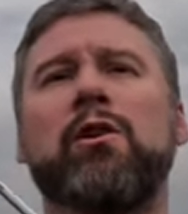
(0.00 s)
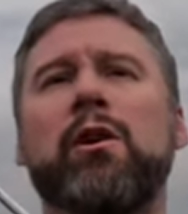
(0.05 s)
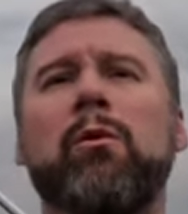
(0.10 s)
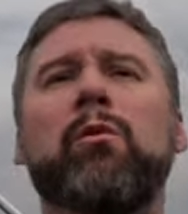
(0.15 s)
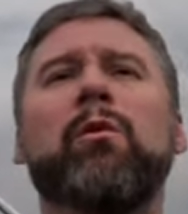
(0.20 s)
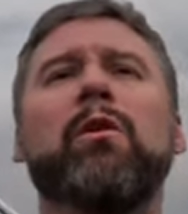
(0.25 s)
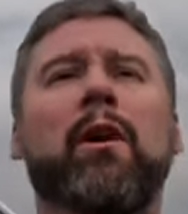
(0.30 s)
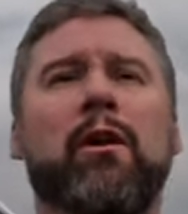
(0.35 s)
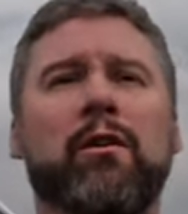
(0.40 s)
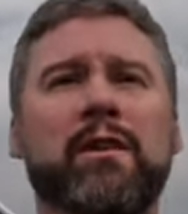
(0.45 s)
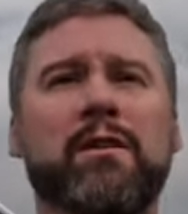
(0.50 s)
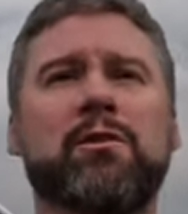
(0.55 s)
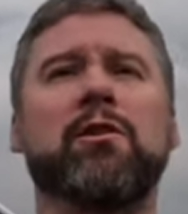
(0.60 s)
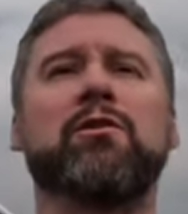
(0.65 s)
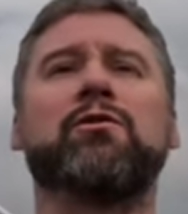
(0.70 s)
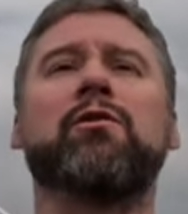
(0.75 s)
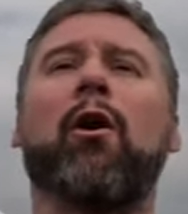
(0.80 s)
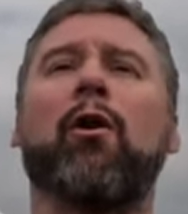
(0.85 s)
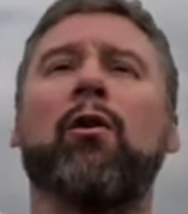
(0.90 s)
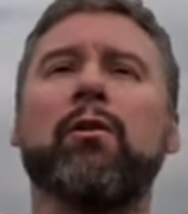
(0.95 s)
You will not
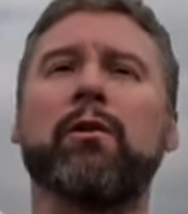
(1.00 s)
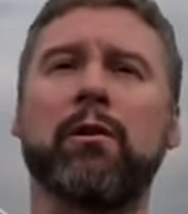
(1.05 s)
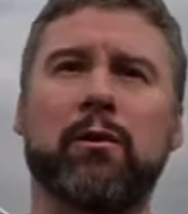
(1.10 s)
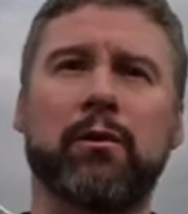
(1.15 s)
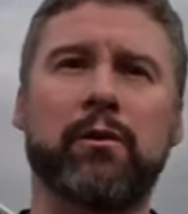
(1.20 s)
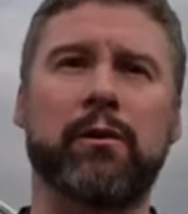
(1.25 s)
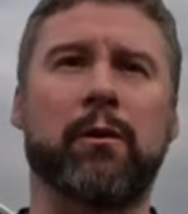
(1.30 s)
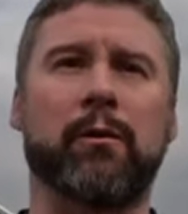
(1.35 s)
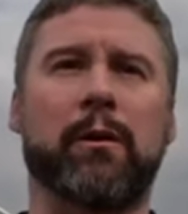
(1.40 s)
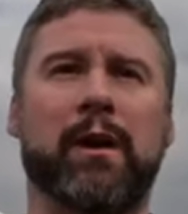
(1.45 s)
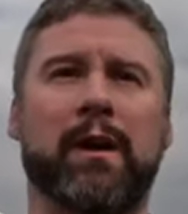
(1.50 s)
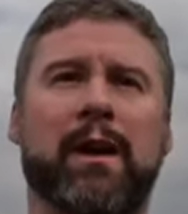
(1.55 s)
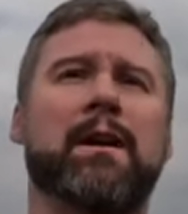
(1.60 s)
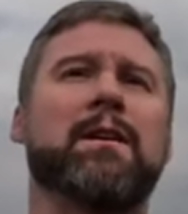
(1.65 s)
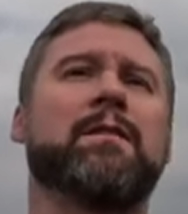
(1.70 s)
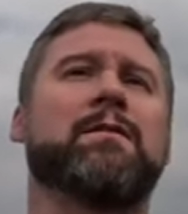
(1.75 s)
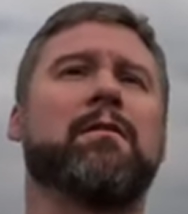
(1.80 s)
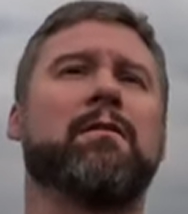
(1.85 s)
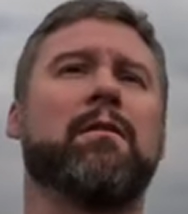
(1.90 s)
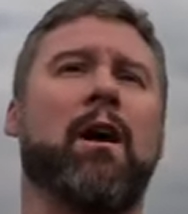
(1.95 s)
discuss. All you're doing
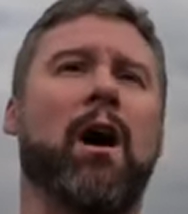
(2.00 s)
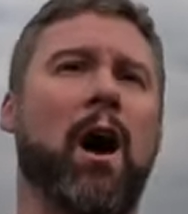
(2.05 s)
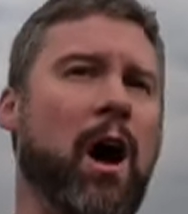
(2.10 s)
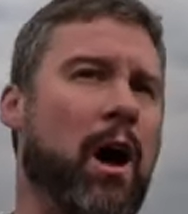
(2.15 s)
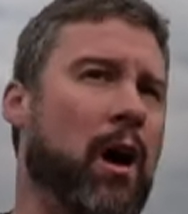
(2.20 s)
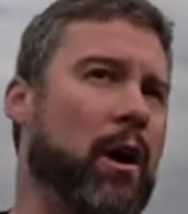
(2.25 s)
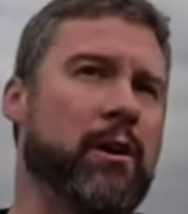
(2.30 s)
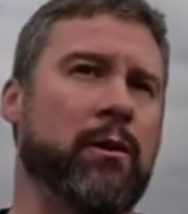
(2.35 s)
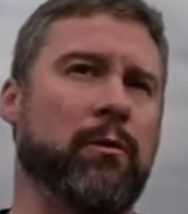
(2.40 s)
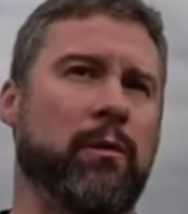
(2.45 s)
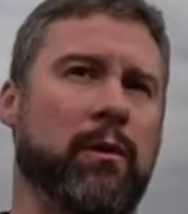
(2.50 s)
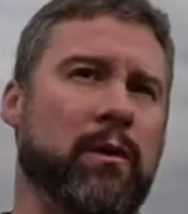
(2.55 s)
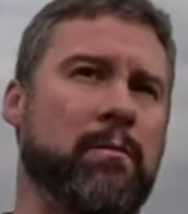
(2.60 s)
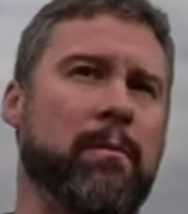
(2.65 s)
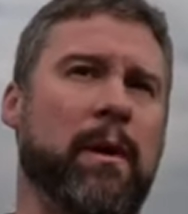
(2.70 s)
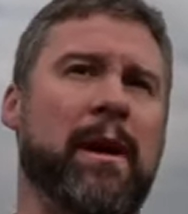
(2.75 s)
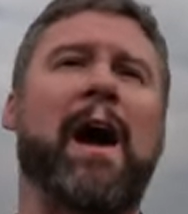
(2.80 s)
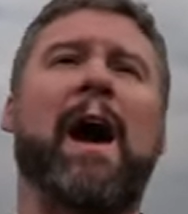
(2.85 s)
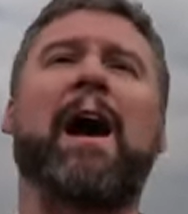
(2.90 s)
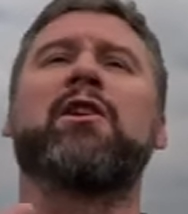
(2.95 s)
is argue with
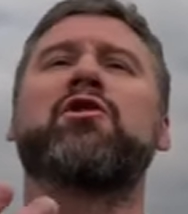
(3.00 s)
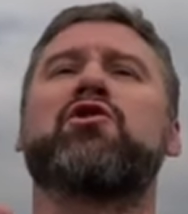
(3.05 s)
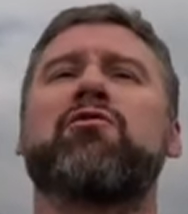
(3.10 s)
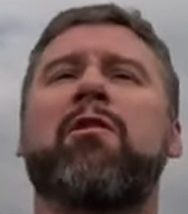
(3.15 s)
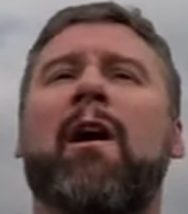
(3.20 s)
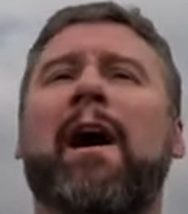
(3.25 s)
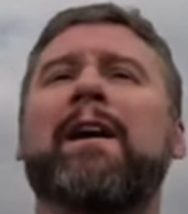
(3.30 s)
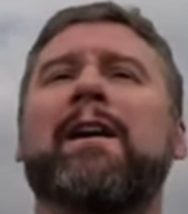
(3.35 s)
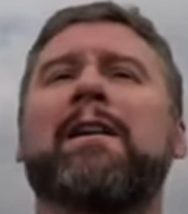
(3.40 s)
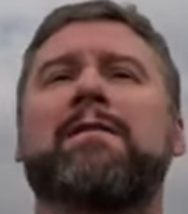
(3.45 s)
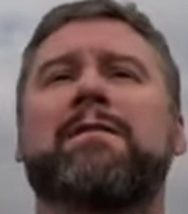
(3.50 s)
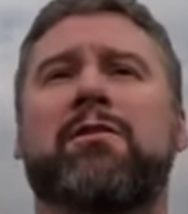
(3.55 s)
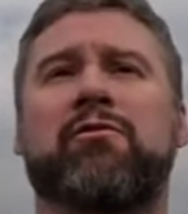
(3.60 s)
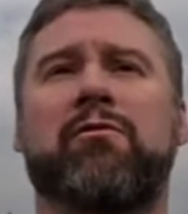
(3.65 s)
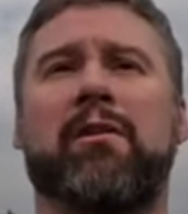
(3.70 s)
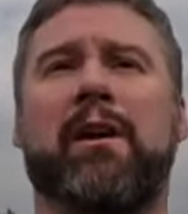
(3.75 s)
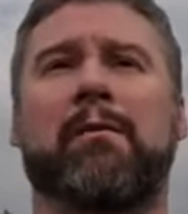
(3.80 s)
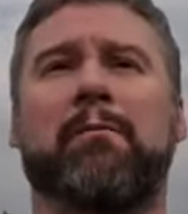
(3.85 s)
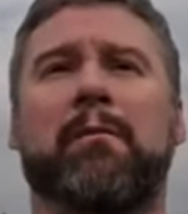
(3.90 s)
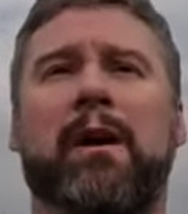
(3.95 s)
me and i trying to
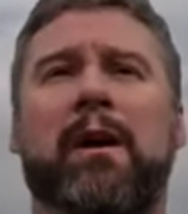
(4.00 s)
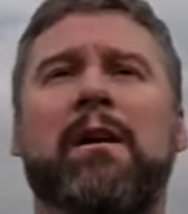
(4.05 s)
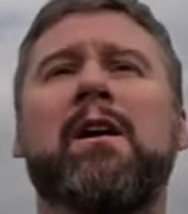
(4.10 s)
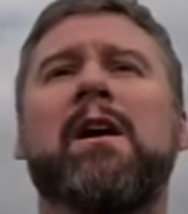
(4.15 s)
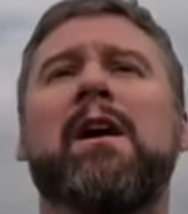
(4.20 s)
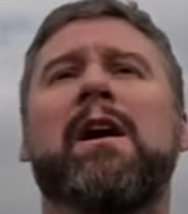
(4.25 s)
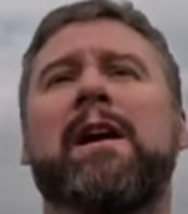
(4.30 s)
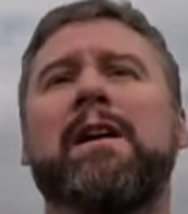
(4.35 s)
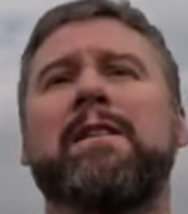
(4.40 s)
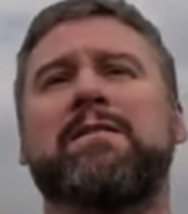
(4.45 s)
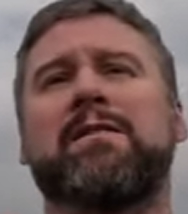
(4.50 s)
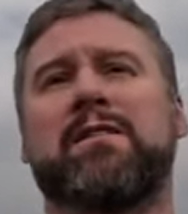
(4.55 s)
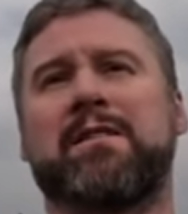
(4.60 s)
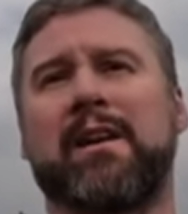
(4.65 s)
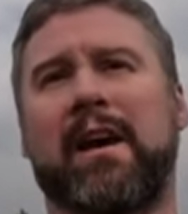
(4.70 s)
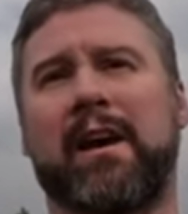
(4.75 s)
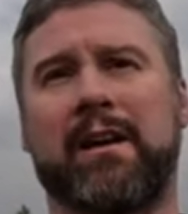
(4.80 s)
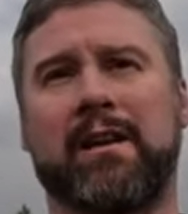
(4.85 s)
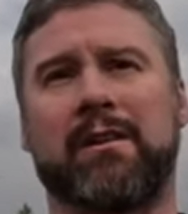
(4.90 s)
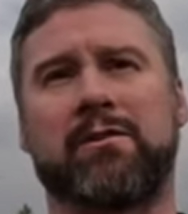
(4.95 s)
trick me into
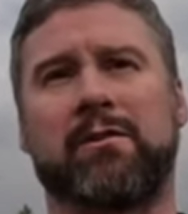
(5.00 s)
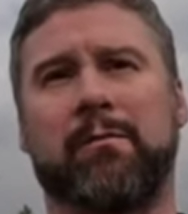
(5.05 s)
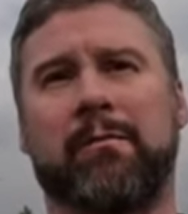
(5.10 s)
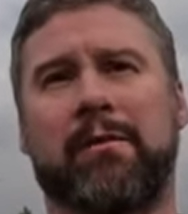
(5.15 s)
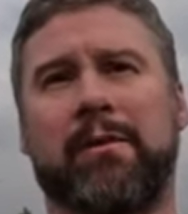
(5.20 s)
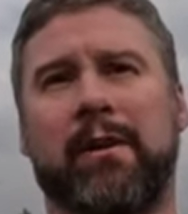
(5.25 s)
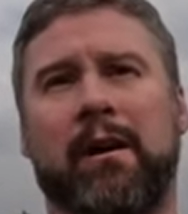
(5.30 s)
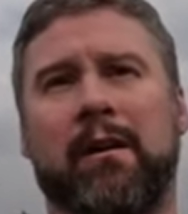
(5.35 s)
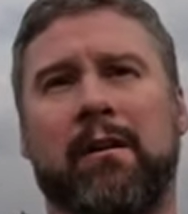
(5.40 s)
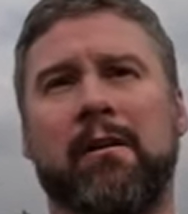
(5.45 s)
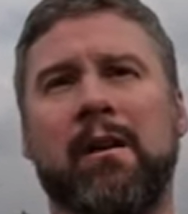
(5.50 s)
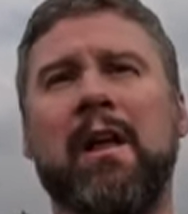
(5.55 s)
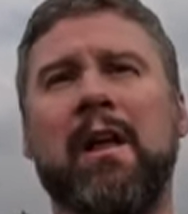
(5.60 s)
saying something.